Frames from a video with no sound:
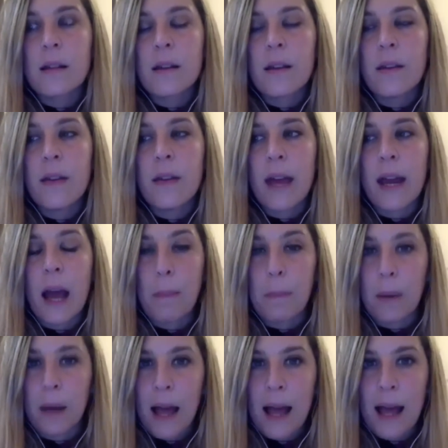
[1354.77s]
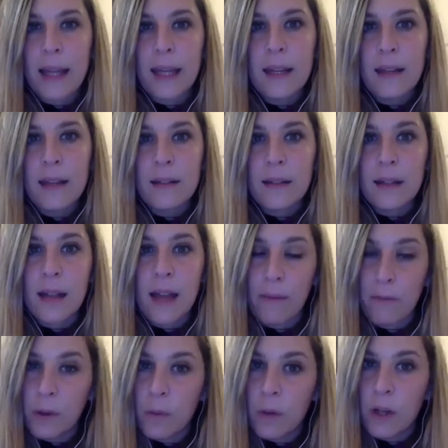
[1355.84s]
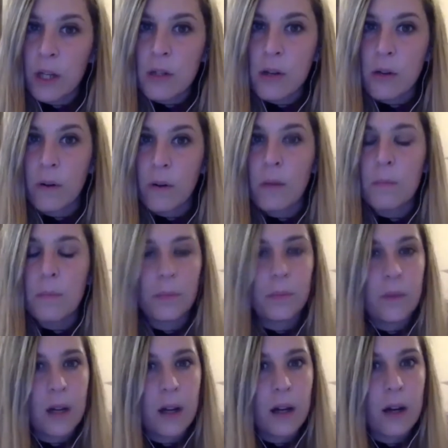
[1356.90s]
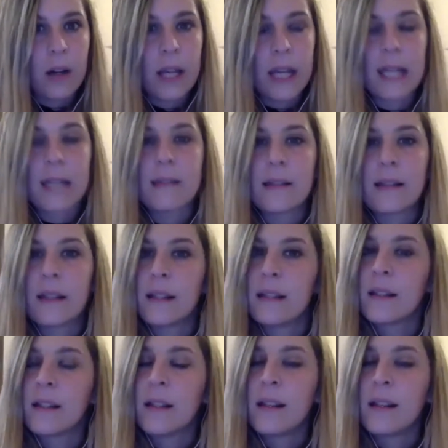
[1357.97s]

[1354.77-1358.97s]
that apply everywhere in Europe. There is the